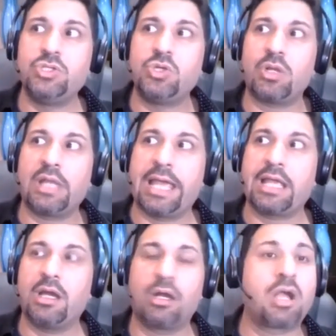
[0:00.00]
you're
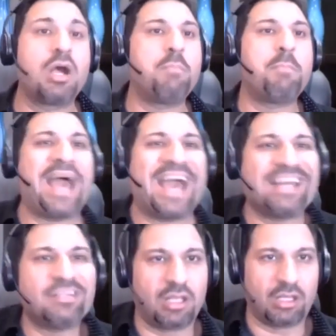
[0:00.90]
like
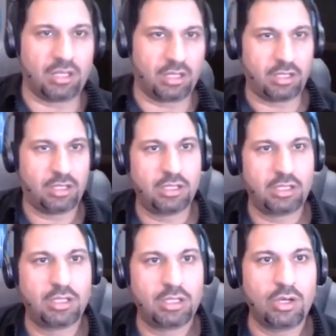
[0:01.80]
commanding
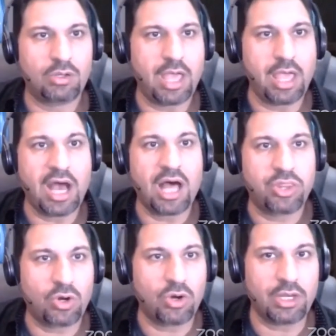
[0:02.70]
okay,
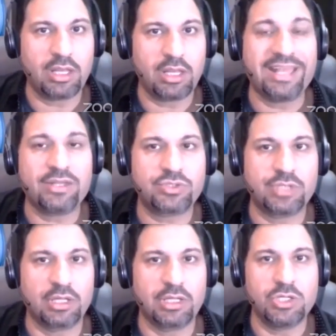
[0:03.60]
authority
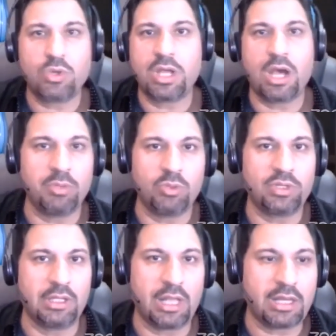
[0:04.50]
instantly. You come in
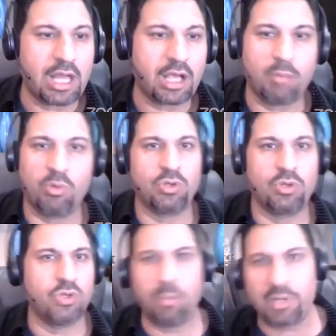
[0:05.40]
with Linda Nakamoto.
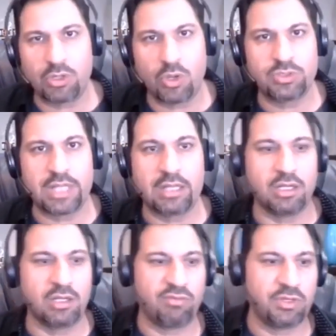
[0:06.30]
Nobody knows that
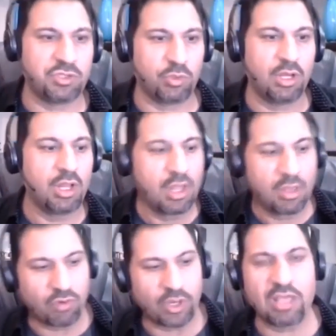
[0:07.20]
individual.
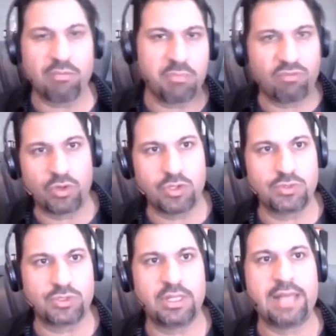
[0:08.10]
Forgive me for
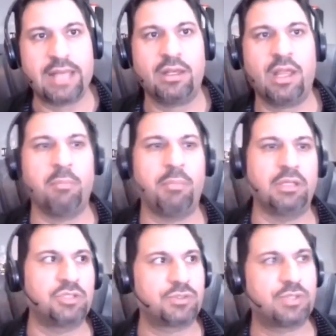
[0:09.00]
using that name,
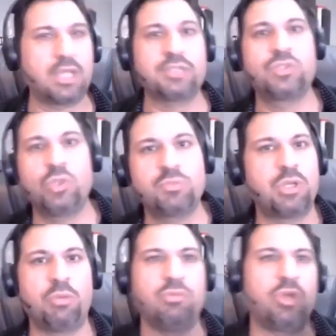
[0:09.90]
but just assume
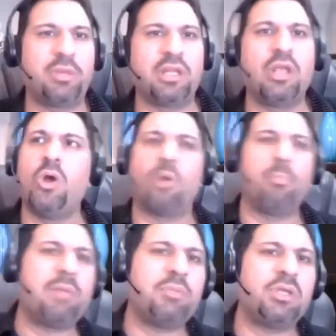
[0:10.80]
so nobody, or
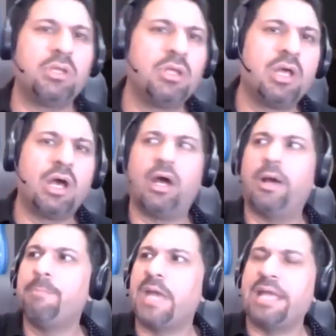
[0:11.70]
maybe uh,
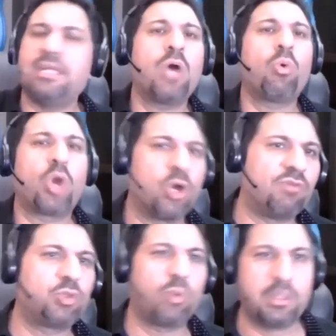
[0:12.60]
a network
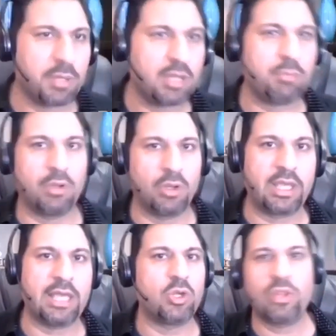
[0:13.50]
of 20 people,
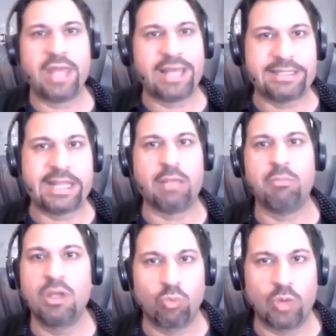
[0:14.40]
okay, know that
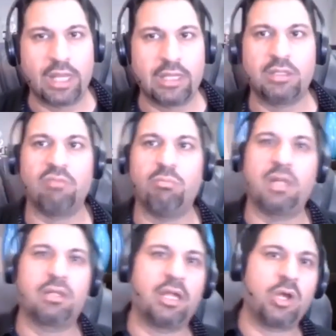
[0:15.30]
name relative,
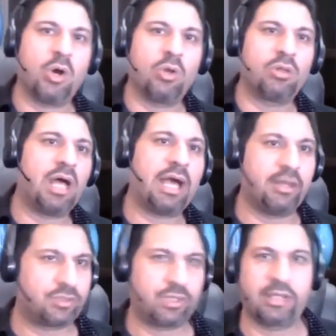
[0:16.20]
but like
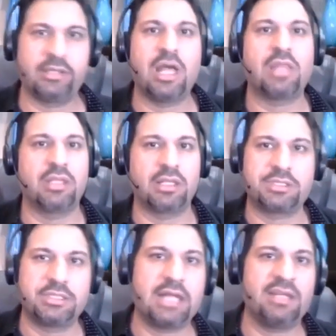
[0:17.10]
online, it's like nothing.
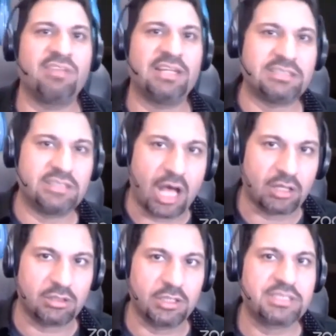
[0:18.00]
It's not even a
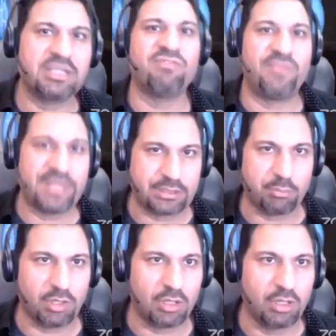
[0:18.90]
dot. It's
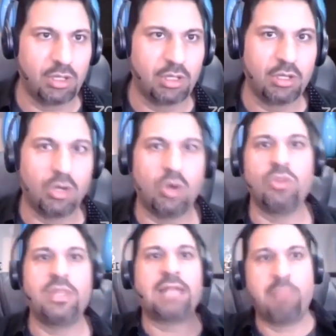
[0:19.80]
invisible
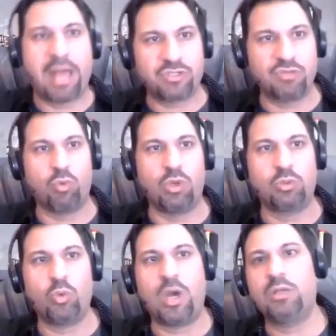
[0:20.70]
on that massive
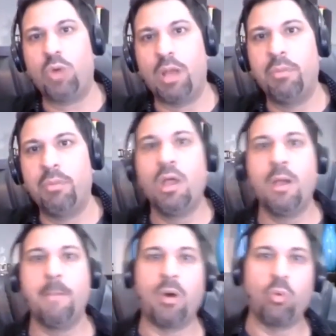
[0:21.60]
World Wide Web.
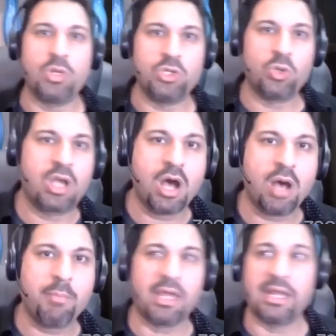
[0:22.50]
But when you
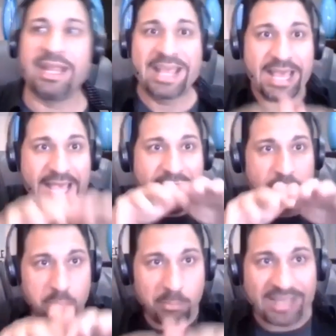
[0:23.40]
come in
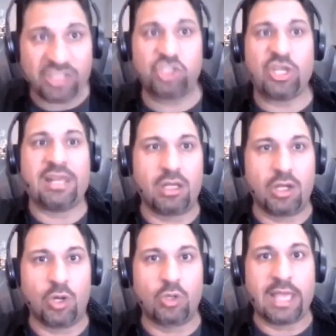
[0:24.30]
and mesh
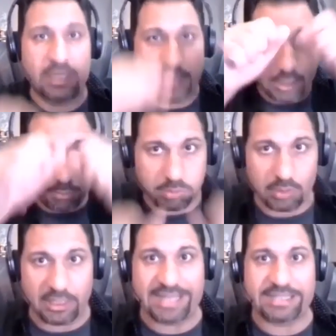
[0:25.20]
in, okay, like
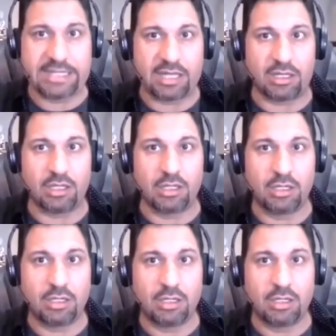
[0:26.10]
blend in